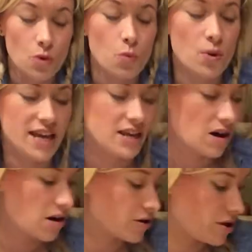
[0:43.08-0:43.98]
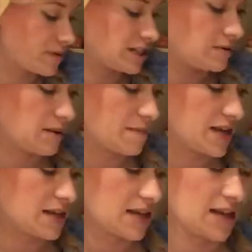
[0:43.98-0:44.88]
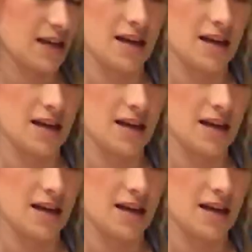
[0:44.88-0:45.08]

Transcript: we are going to be making